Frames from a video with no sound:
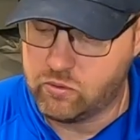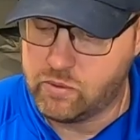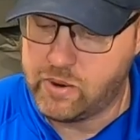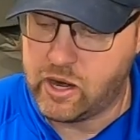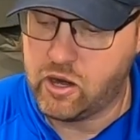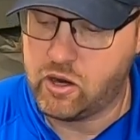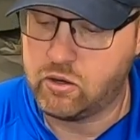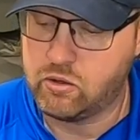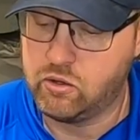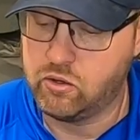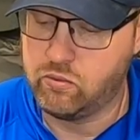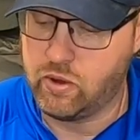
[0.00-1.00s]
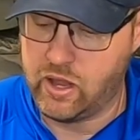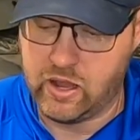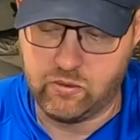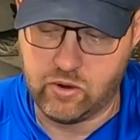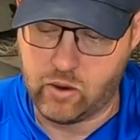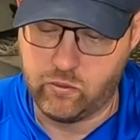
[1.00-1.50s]
repair, good
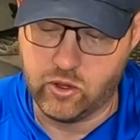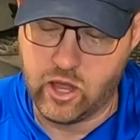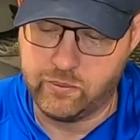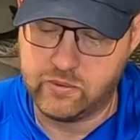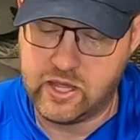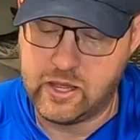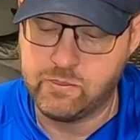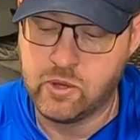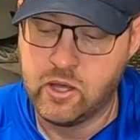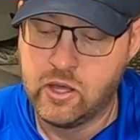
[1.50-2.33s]
and reel upkeep.